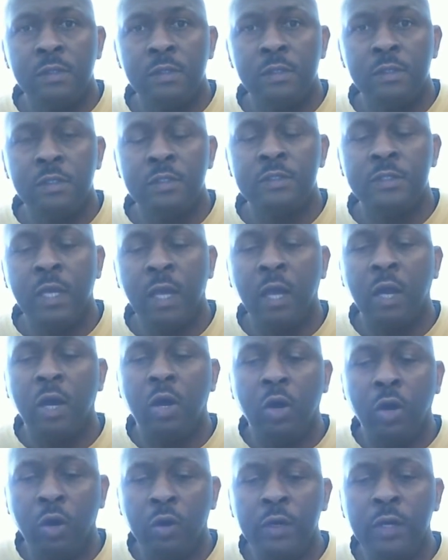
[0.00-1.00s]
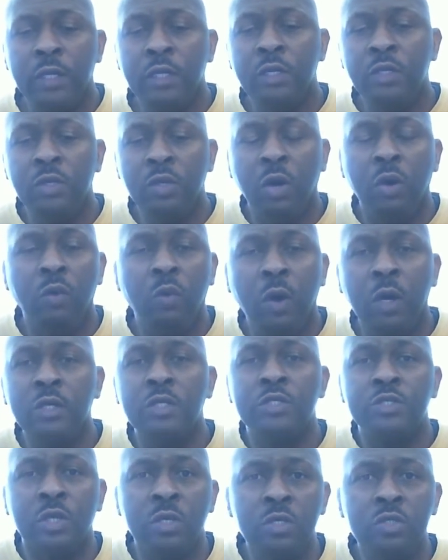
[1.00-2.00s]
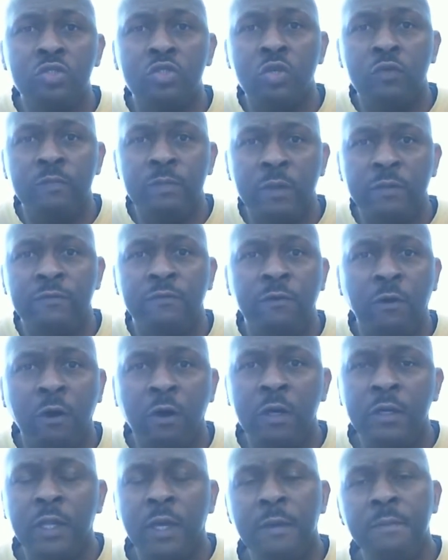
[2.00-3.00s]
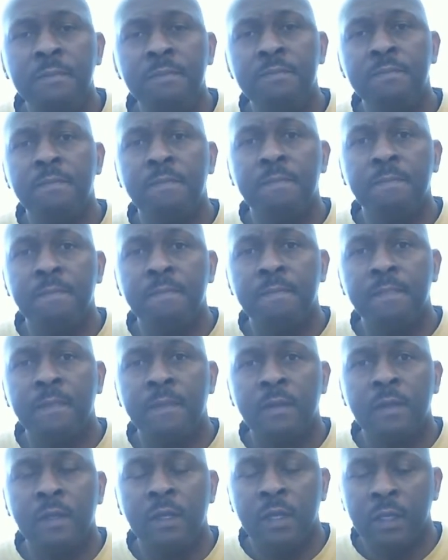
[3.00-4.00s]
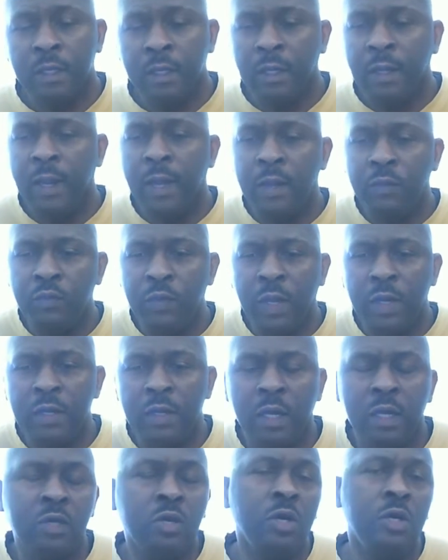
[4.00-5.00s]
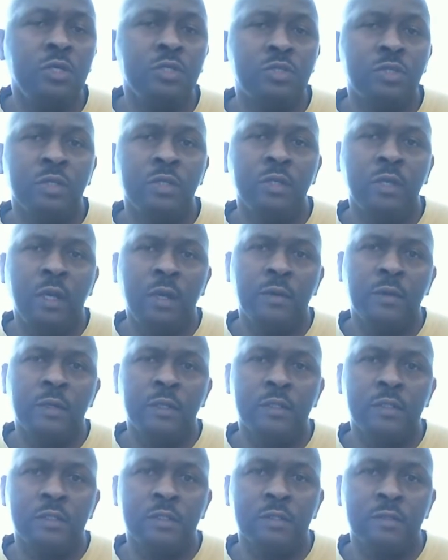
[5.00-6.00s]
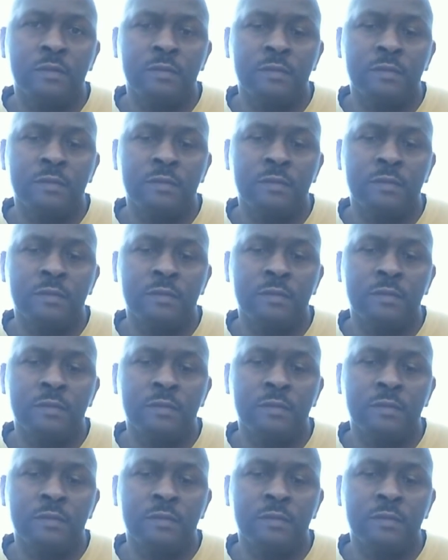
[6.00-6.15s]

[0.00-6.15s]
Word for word: He said, already know what is going to befall them in the land where they're going to inherit.